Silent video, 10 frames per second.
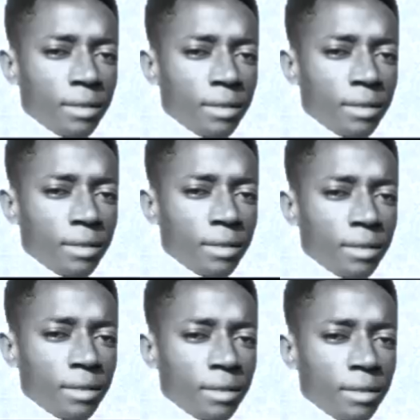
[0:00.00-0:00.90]

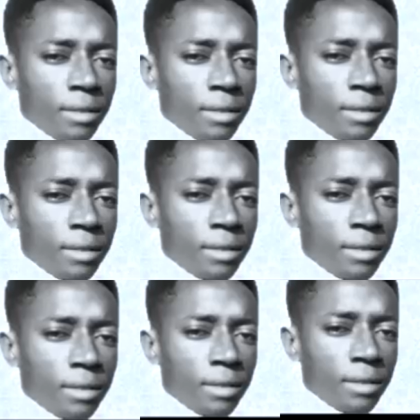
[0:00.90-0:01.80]

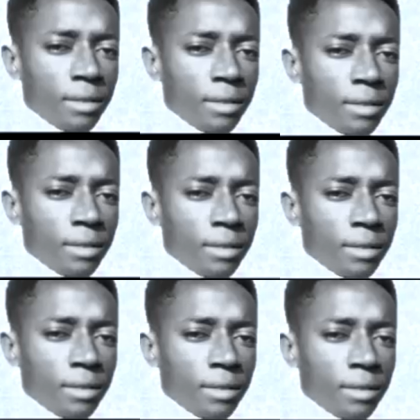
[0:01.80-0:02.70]

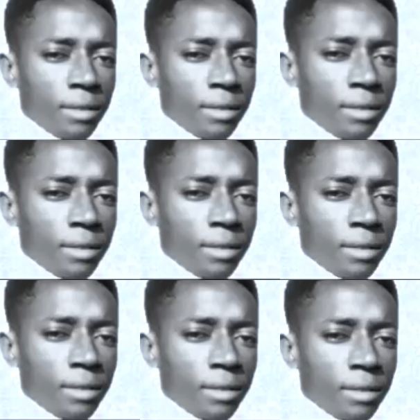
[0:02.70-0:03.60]

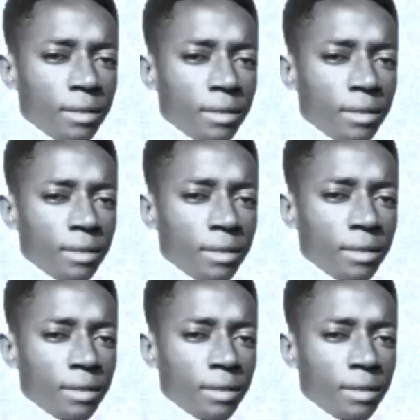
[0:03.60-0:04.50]

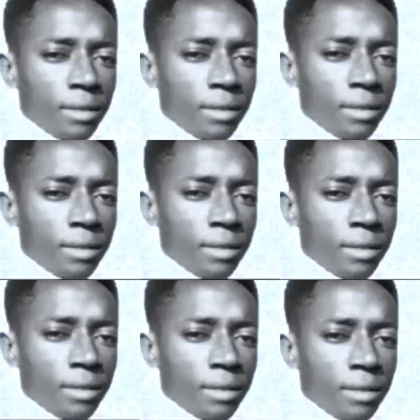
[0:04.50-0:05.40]

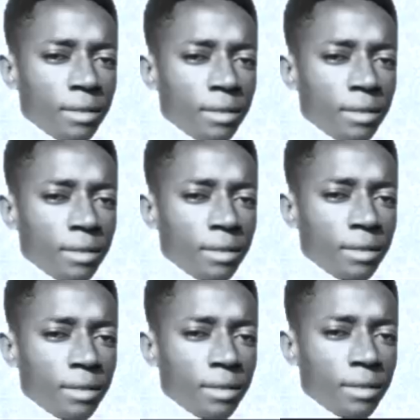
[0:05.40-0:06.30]

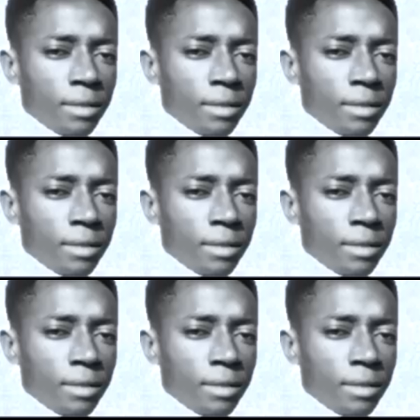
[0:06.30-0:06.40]
This person isn't speaking.